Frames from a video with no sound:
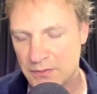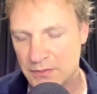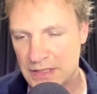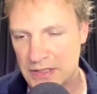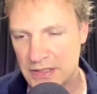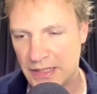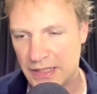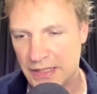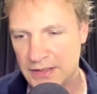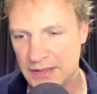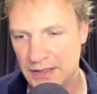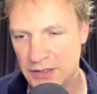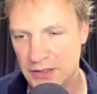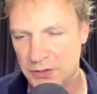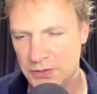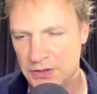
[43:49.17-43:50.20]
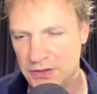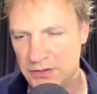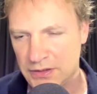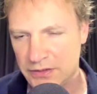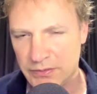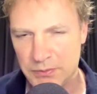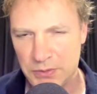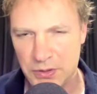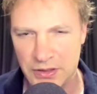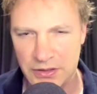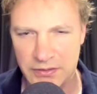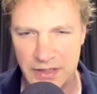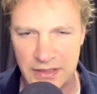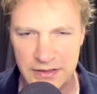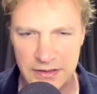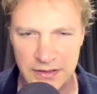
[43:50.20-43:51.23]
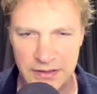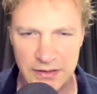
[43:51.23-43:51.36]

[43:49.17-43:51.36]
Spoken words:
it's late. And you live in Munich, right?